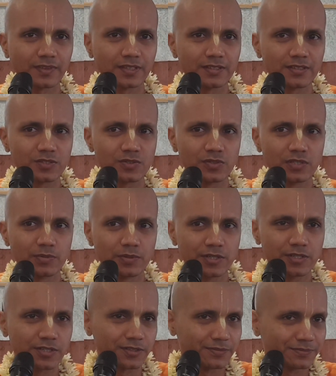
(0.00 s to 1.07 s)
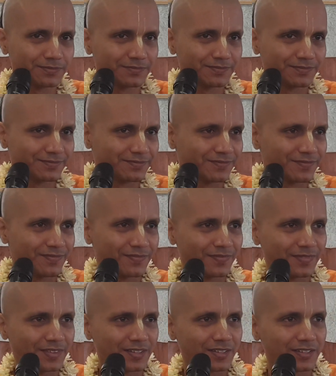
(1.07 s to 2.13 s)
And there is no liberation.
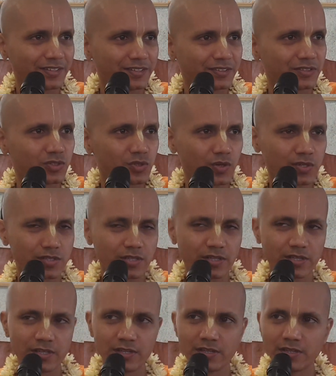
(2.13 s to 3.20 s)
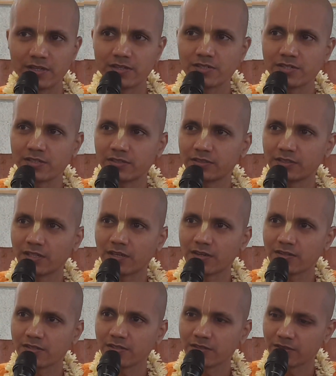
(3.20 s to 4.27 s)
Sukha sangena cha jnana
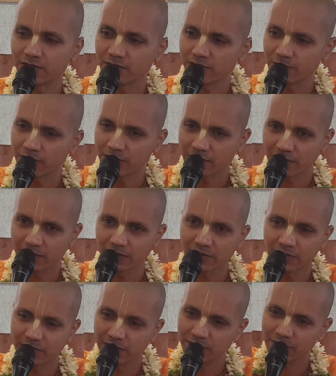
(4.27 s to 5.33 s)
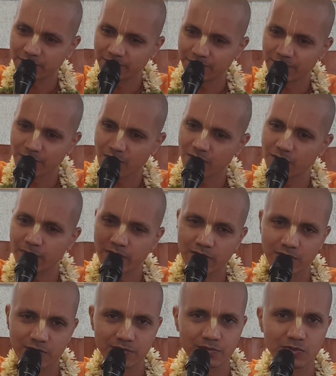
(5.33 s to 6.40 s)
sangena cha badnati, like bound by
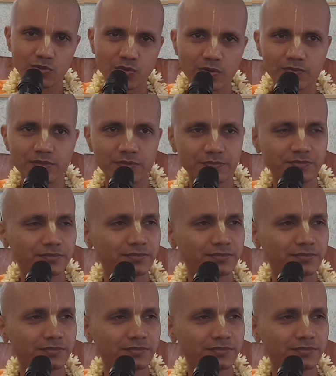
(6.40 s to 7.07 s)
two of them.